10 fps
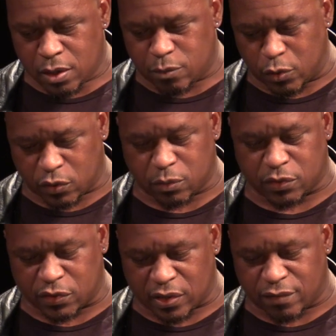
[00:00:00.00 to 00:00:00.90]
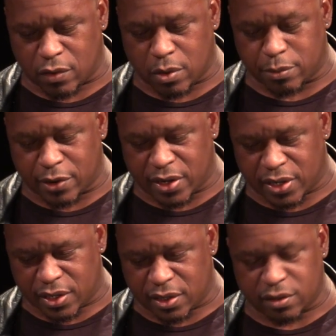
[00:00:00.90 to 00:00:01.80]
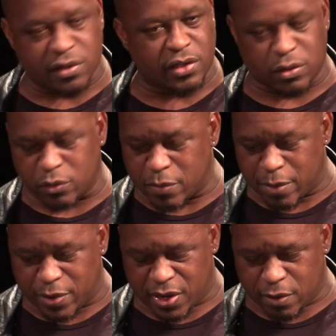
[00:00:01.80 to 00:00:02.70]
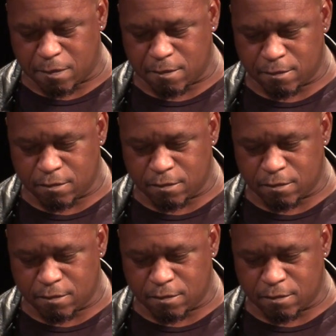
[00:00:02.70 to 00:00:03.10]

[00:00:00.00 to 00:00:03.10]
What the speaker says: Music was a safe harbor I hid in to deal with my pain.